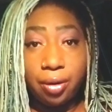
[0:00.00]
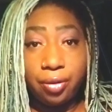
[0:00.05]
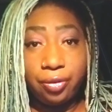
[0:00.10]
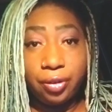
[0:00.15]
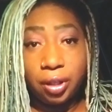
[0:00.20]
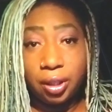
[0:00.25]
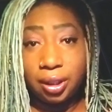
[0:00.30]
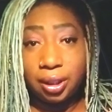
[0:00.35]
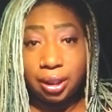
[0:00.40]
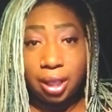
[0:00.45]

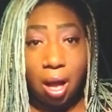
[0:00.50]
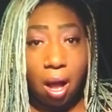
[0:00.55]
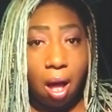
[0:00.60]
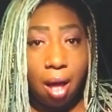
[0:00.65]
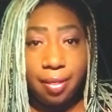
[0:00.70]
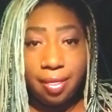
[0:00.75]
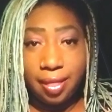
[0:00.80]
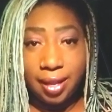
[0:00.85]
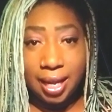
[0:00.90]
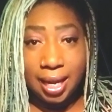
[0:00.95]
first
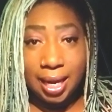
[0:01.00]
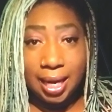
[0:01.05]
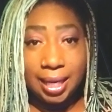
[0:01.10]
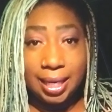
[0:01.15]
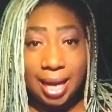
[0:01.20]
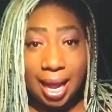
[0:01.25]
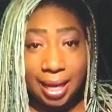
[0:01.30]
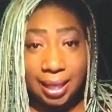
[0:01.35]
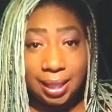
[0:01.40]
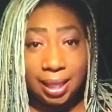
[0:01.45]
on the
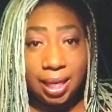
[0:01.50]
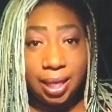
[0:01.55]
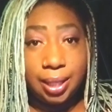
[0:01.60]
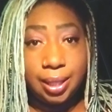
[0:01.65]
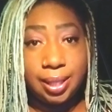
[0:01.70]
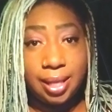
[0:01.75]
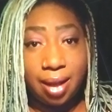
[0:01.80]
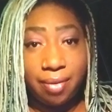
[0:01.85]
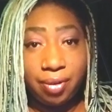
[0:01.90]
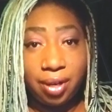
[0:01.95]

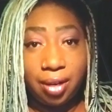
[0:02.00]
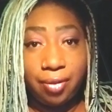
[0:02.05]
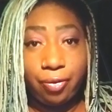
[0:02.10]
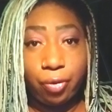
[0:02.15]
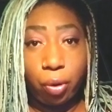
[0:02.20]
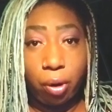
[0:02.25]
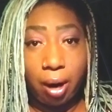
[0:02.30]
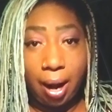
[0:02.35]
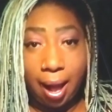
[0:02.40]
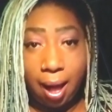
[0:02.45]

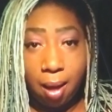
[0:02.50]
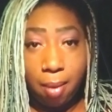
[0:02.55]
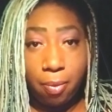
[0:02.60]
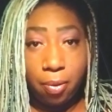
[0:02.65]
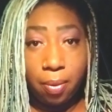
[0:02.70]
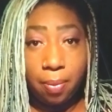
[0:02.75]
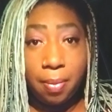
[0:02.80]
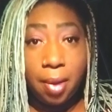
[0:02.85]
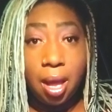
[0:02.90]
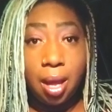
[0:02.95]
1974
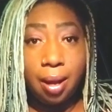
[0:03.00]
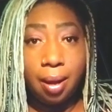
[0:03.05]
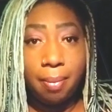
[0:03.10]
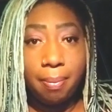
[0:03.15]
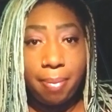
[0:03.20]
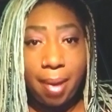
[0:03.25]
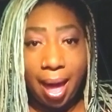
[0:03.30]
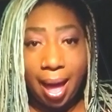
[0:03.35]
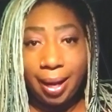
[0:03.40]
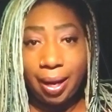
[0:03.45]
album
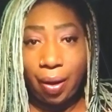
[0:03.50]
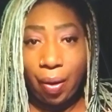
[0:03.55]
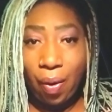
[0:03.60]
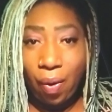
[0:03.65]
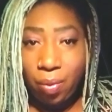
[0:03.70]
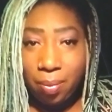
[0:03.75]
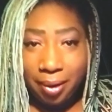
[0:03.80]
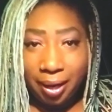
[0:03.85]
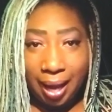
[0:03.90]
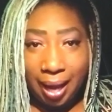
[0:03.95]
Back
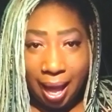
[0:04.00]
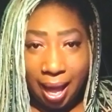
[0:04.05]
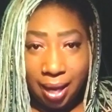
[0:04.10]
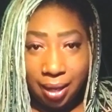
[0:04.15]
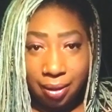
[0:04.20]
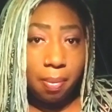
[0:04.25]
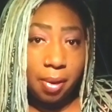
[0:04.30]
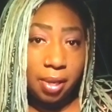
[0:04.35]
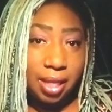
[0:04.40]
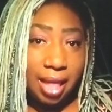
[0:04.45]
Home
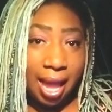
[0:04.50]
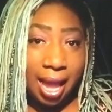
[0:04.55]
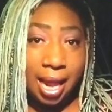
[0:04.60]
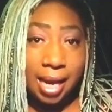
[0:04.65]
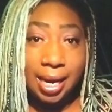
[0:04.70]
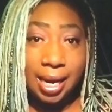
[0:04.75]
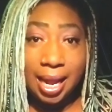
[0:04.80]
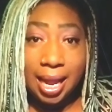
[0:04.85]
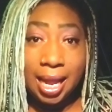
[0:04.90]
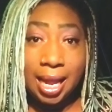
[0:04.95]
Again, but
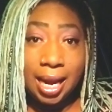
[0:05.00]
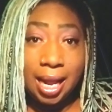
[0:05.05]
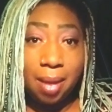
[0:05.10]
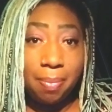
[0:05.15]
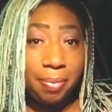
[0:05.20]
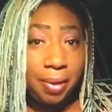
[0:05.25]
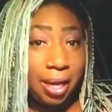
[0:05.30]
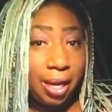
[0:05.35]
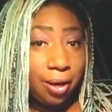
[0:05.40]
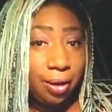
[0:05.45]
then it
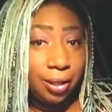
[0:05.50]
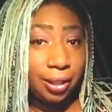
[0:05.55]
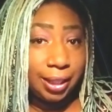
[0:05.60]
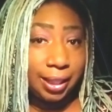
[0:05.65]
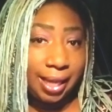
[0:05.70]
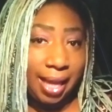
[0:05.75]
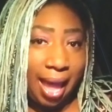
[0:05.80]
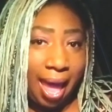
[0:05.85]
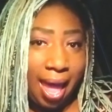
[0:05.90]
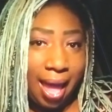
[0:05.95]
appears
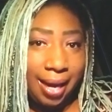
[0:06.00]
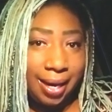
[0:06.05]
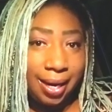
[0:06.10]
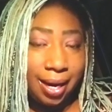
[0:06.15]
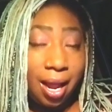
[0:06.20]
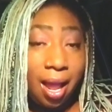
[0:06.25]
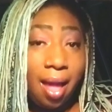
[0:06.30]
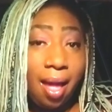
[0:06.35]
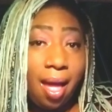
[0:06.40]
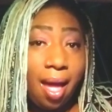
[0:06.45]

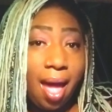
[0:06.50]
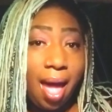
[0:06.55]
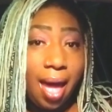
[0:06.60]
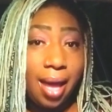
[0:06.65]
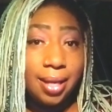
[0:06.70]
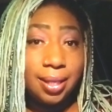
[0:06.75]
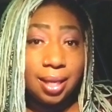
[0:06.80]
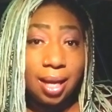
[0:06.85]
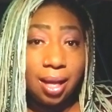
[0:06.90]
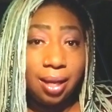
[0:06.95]
again
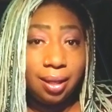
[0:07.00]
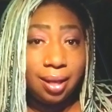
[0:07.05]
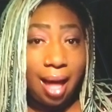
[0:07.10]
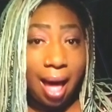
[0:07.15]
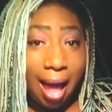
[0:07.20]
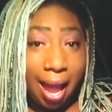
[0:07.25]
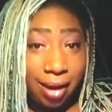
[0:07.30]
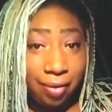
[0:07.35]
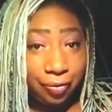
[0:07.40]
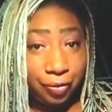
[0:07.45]
as a
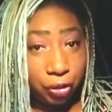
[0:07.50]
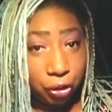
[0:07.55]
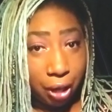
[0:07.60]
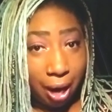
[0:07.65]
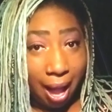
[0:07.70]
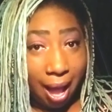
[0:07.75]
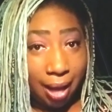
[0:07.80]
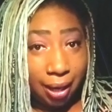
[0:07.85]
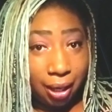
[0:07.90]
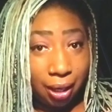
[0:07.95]
live
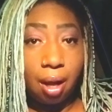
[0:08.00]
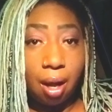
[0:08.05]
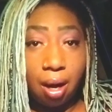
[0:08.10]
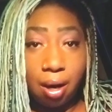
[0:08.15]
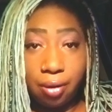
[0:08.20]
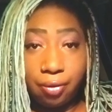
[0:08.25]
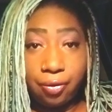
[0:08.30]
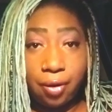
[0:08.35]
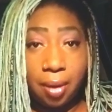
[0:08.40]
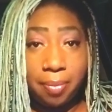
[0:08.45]
track
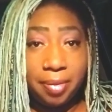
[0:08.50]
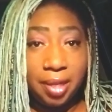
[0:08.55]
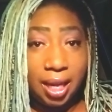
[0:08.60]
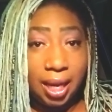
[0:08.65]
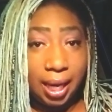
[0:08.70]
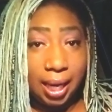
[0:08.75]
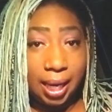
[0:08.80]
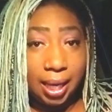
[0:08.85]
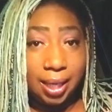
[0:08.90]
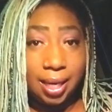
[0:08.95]
from
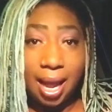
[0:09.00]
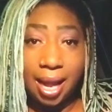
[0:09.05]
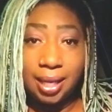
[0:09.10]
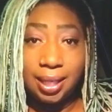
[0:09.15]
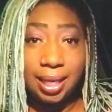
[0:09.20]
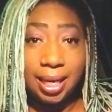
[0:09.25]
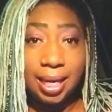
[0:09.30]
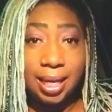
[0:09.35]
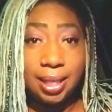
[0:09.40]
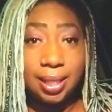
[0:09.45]
the
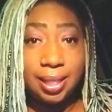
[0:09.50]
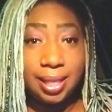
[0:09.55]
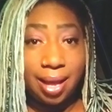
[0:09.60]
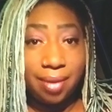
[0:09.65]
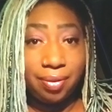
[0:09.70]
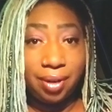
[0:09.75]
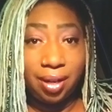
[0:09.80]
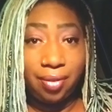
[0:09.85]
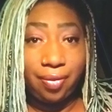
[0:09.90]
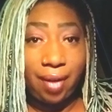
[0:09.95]

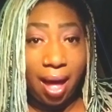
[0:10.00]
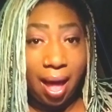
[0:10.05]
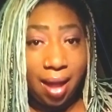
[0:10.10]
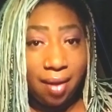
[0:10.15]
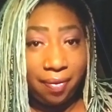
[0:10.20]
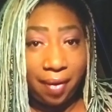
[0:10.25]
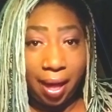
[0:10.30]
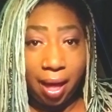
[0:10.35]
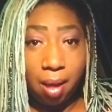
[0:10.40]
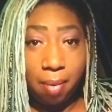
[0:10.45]

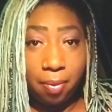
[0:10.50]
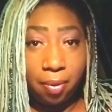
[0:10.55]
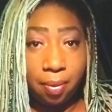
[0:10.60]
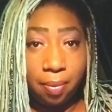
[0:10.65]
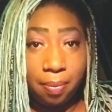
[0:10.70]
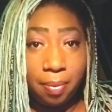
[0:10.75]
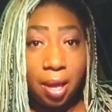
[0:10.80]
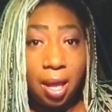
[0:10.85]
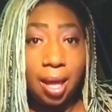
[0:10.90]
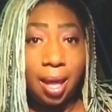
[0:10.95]
1975
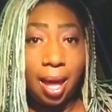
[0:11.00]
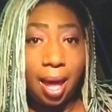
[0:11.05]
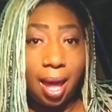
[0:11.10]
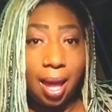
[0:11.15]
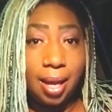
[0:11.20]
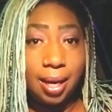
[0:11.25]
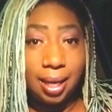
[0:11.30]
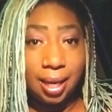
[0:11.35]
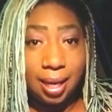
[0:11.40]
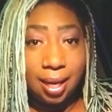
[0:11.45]
album
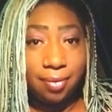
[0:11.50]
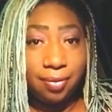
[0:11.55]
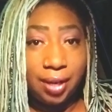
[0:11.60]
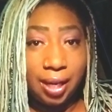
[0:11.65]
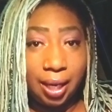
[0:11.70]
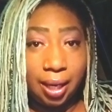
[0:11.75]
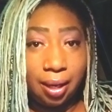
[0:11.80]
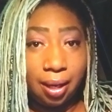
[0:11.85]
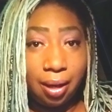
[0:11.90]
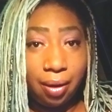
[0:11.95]
An
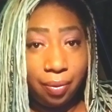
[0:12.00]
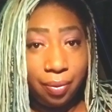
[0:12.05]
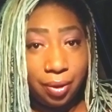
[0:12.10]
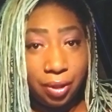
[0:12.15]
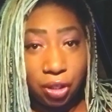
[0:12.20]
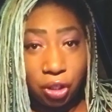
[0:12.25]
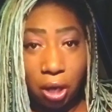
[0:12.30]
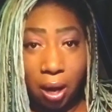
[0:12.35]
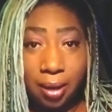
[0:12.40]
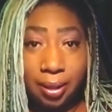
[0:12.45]
Evening
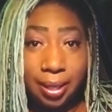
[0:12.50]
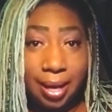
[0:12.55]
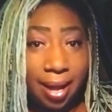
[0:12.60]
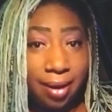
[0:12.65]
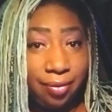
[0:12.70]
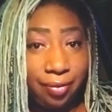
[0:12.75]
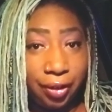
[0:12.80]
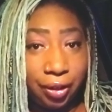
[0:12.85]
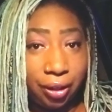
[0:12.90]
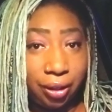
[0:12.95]
with John
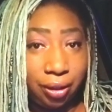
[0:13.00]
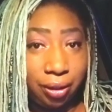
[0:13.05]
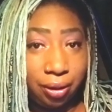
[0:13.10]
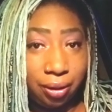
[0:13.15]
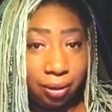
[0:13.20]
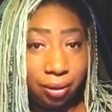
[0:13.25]
Denver.